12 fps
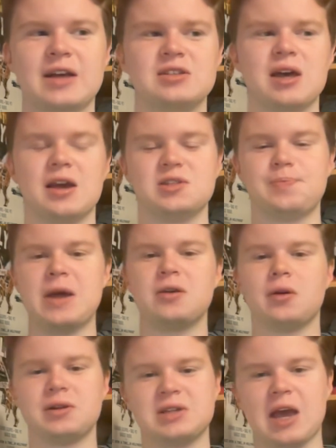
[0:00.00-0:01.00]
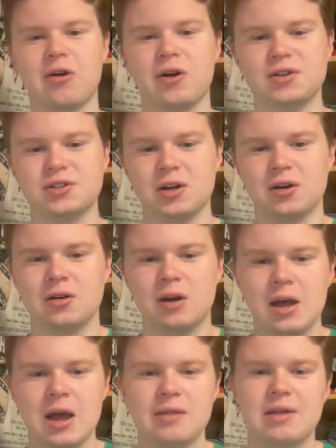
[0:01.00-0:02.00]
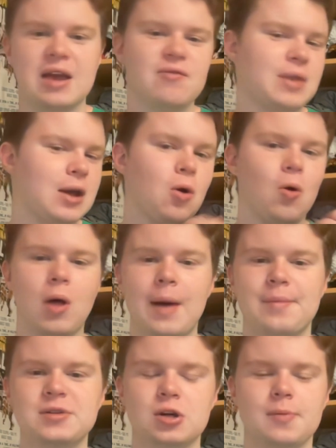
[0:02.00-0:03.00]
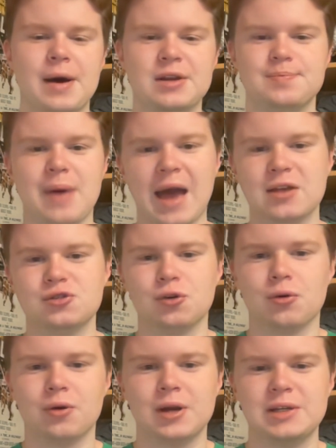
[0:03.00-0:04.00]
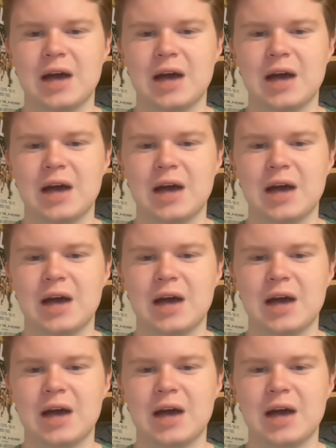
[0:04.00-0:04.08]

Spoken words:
As they expanded on his character, they gave him that whole episode about his backstory,